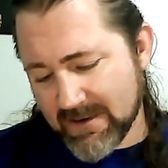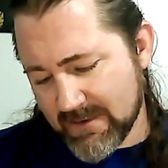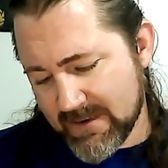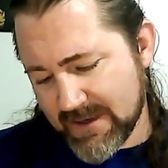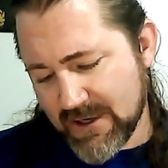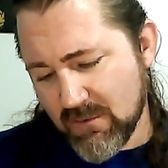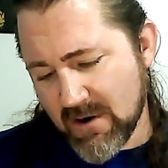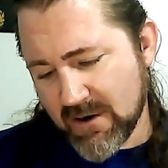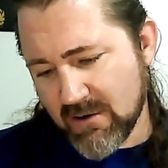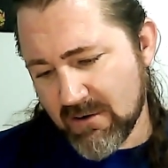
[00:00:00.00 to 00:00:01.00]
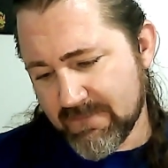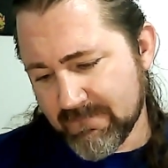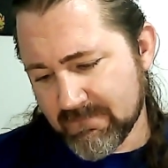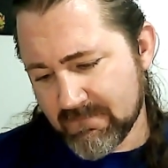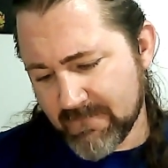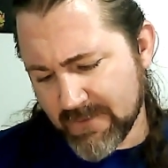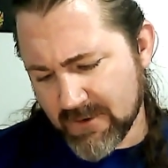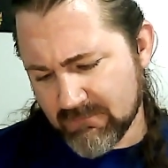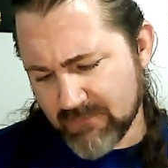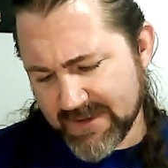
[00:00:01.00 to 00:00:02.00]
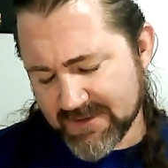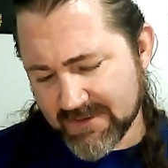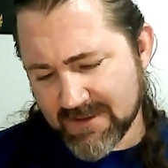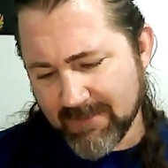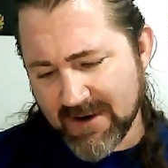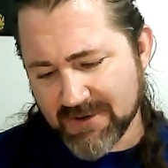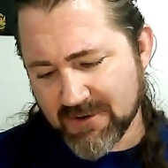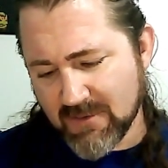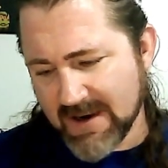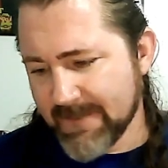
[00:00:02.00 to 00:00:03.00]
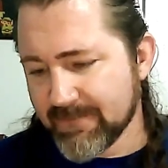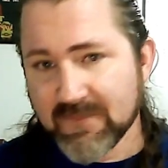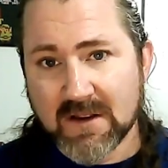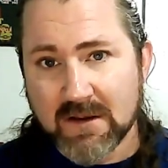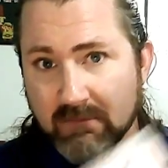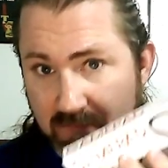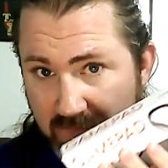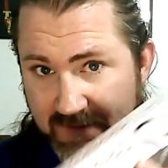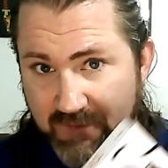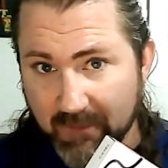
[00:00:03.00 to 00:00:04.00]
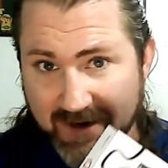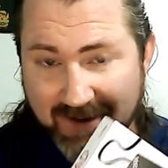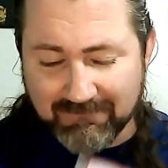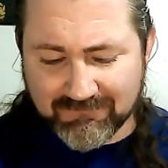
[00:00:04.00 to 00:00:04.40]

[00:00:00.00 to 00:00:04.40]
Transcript: I got a QR code for reasons, I'm not sure why. Let's open it up.